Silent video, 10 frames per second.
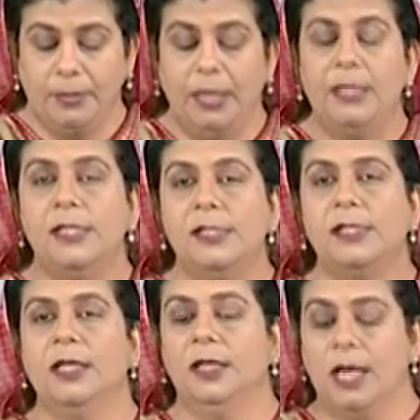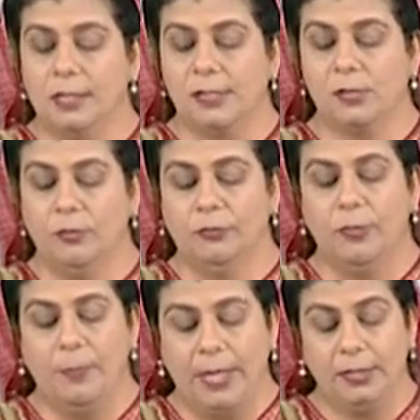It is the crux of the
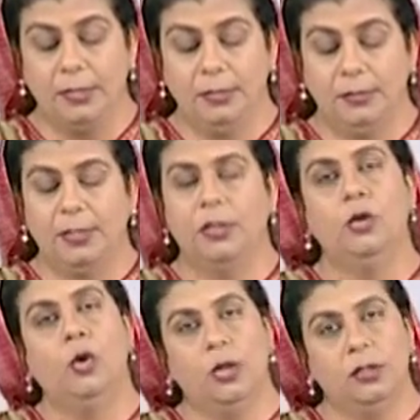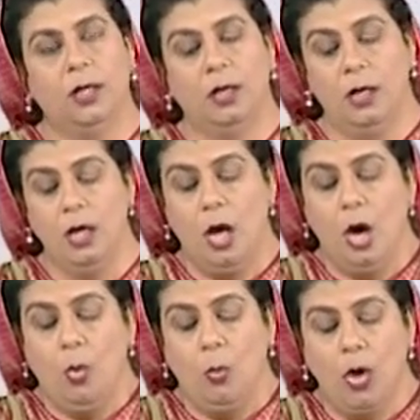matter that the author
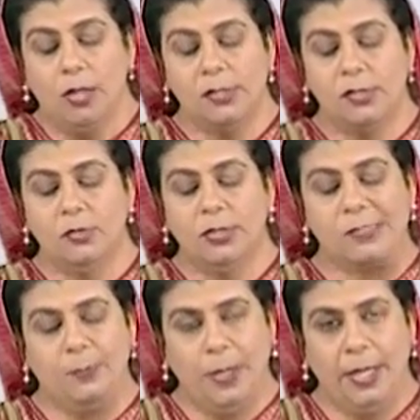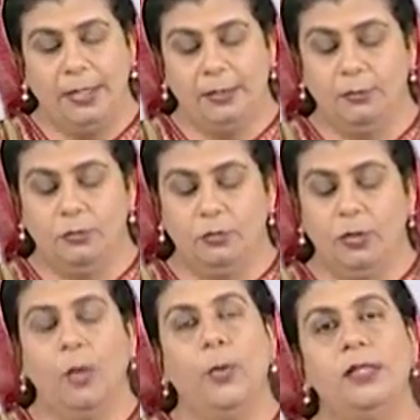wants to explain through
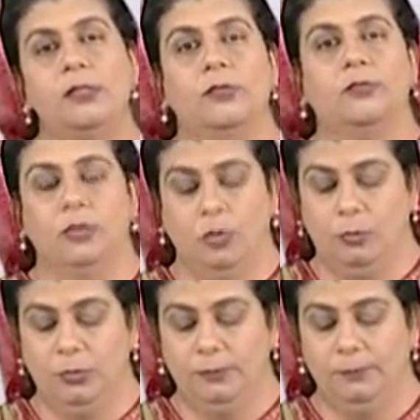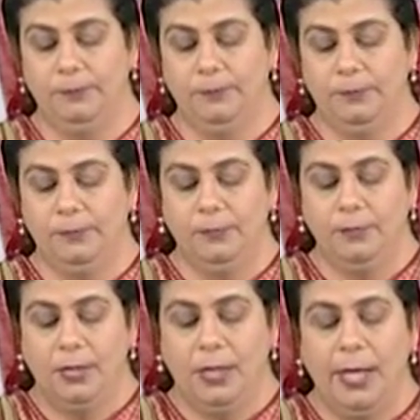the events of the novel.
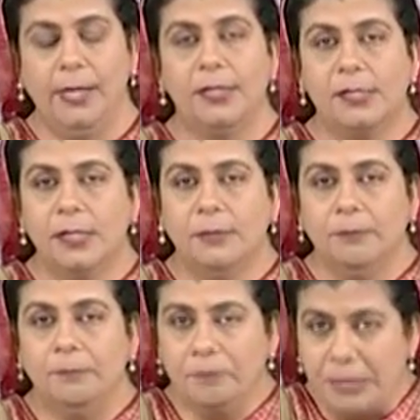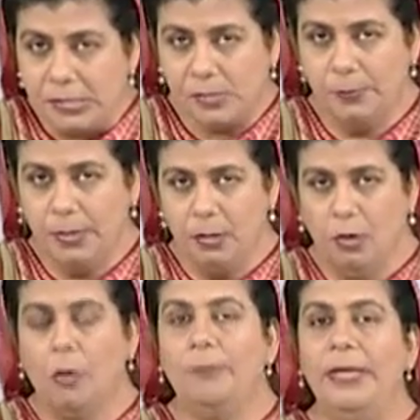It is the principle
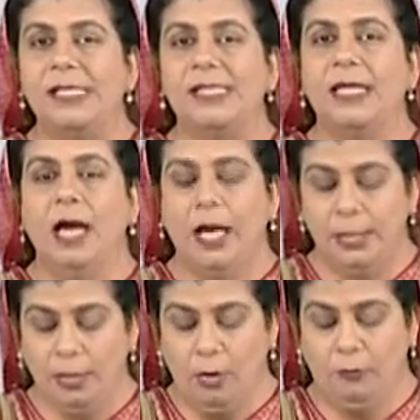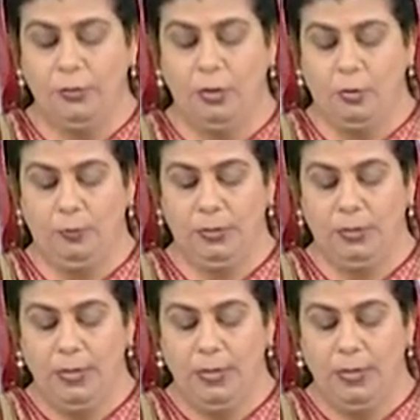or basic idea of the novel.